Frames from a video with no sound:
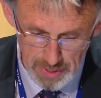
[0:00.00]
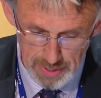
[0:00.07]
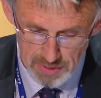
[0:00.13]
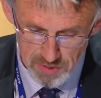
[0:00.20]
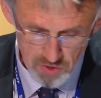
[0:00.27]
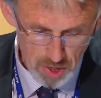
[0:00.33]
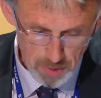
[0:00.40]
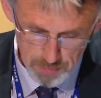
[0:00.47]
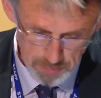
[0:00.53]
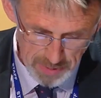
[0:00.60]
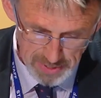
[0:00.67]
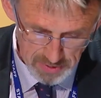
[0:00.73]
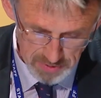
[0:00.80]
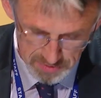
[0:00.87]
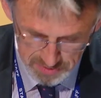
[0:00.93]
It's dropped
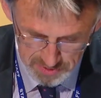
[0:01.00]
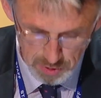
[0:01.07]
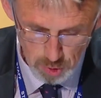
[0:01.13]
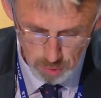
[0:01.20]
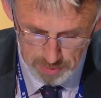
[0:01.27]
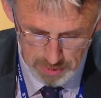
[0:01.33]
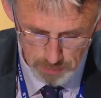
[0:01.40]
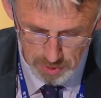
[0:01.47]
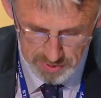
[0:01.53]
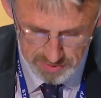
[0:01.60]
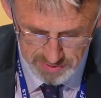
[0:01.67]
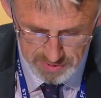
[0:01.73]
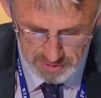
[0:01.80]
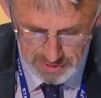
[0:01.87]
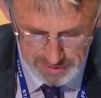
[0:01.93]
back considerably, but
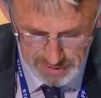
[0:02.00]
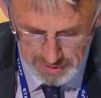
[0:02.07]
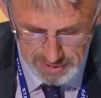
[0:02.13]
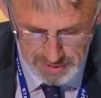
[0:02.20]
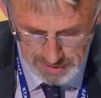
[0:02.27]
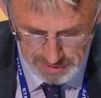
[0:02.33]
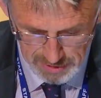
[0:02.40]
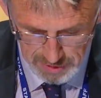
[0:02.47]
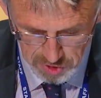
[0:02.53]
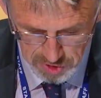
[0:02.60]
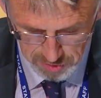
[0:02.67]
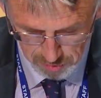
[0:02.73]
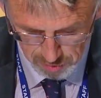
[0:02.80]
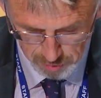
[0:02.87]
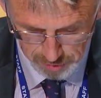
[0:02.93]
it's still a key
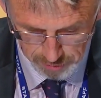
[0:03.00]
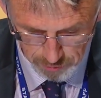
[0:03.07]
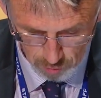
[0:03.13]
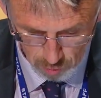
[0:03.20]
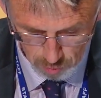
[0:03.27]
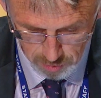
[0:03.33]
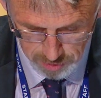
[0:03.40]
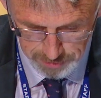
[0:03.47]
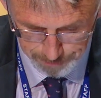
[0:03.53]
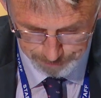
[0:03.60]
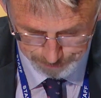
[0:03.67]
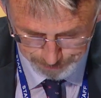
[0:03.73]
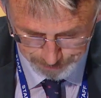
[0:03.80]
issue going forward.